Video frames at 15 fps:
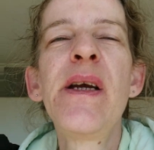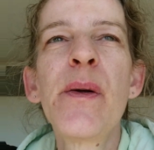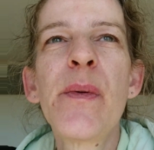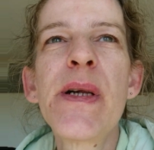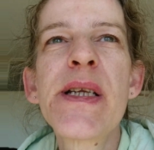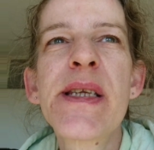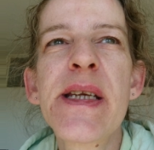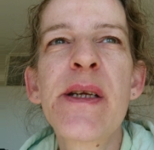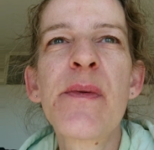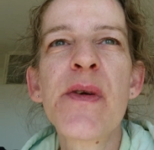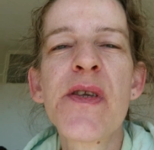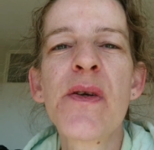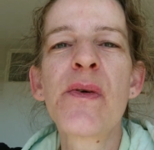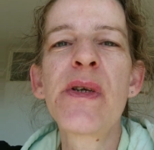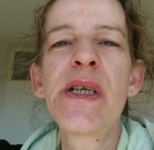With it
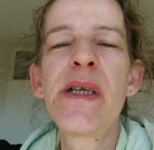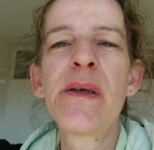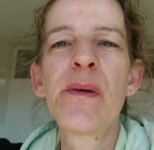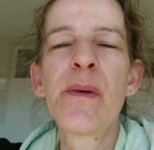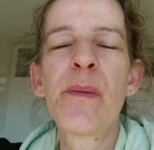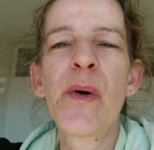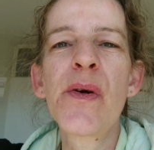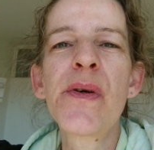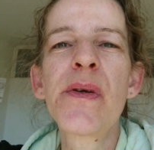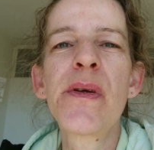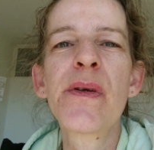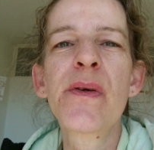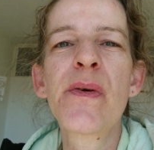was only one